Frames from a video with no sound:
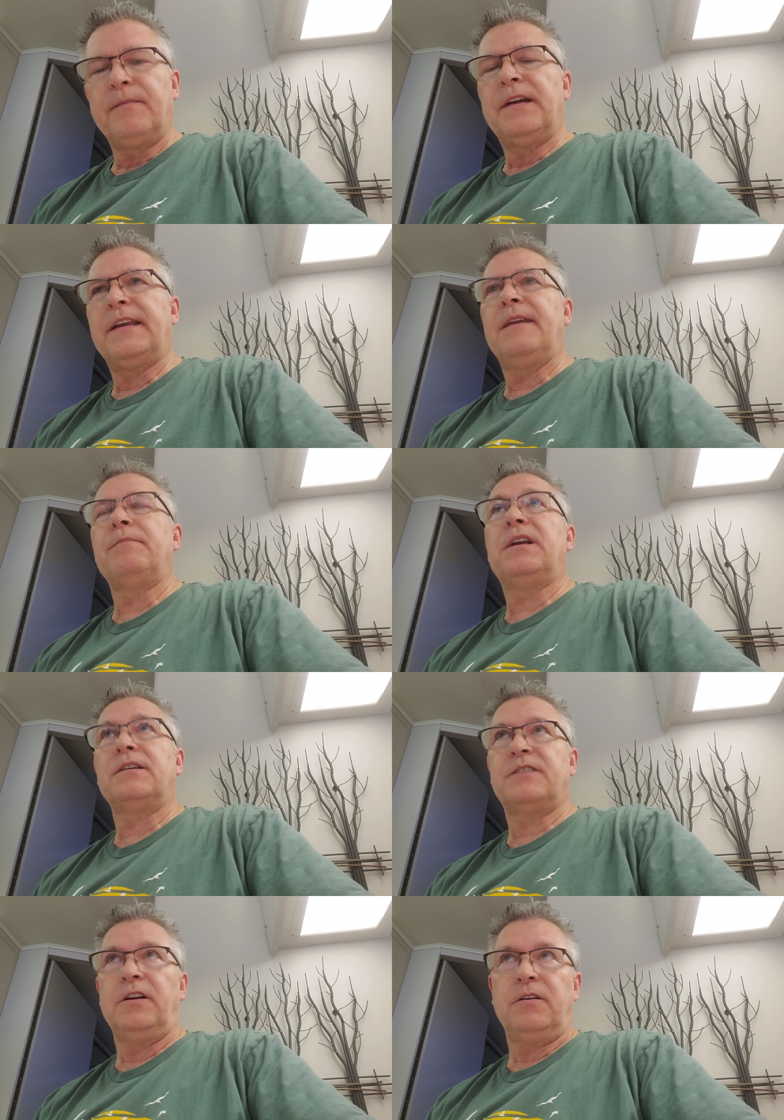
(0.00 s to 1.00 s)
again,
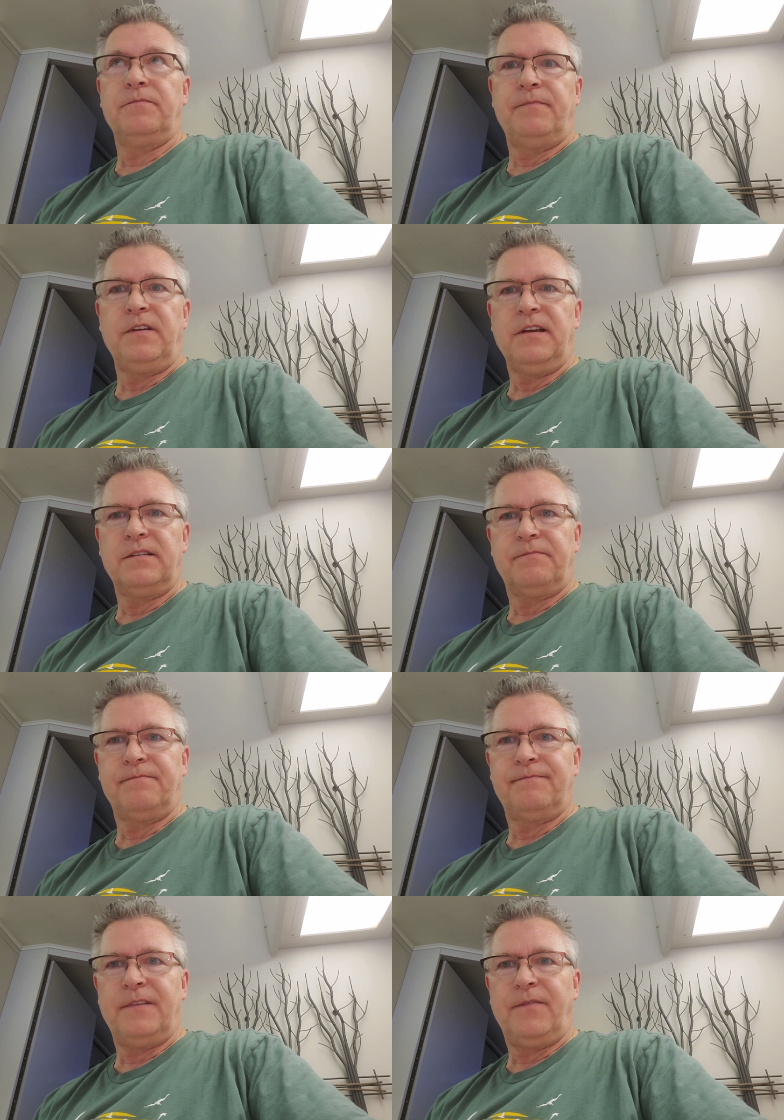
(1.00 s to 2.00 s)
because you guys,
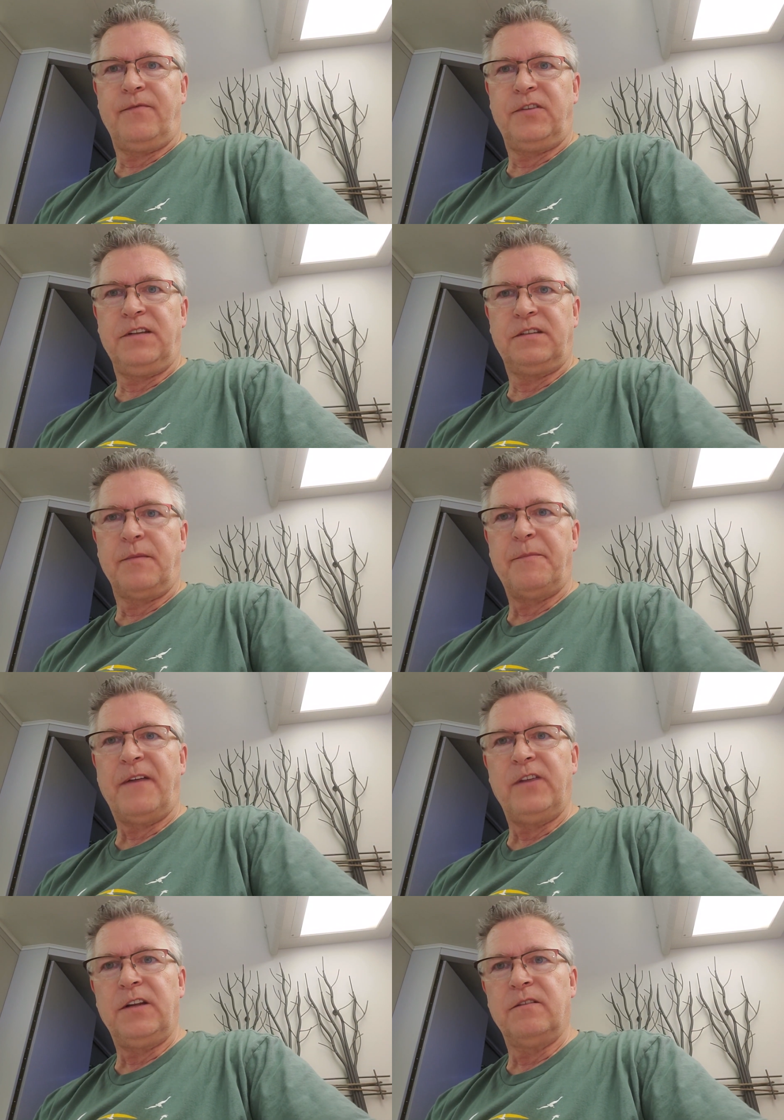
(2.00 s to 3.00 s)
if you've seen some of
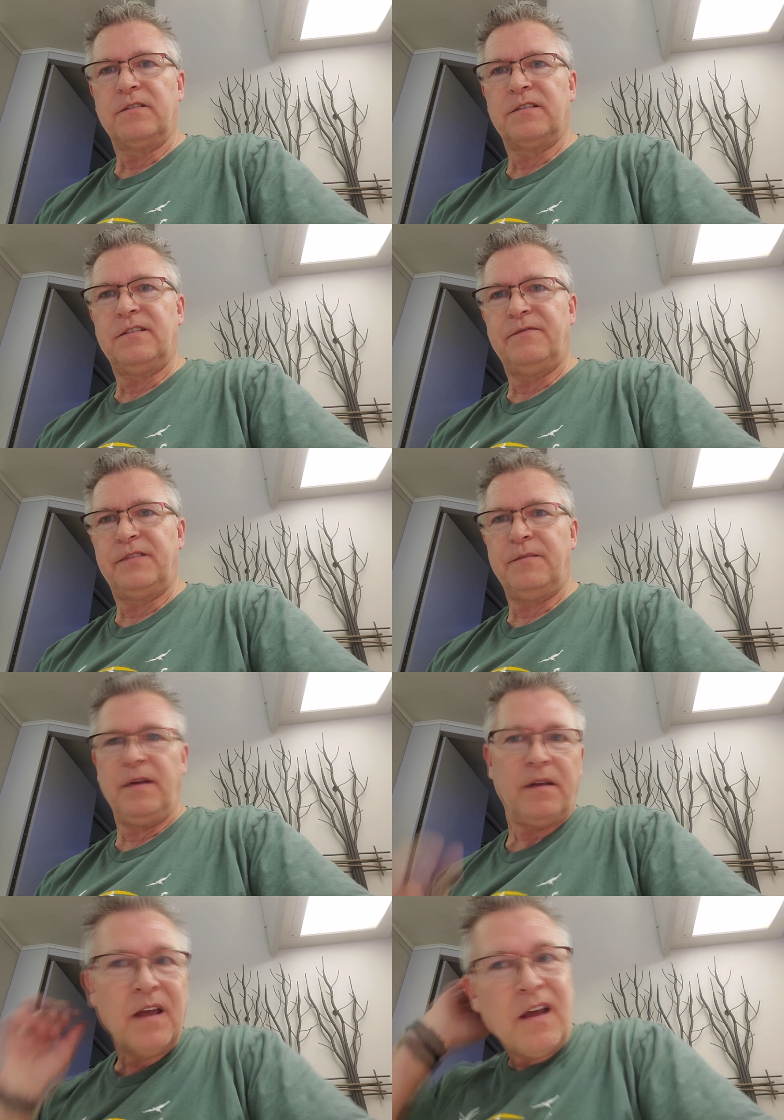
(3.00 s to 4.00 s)
my videos, you've seen me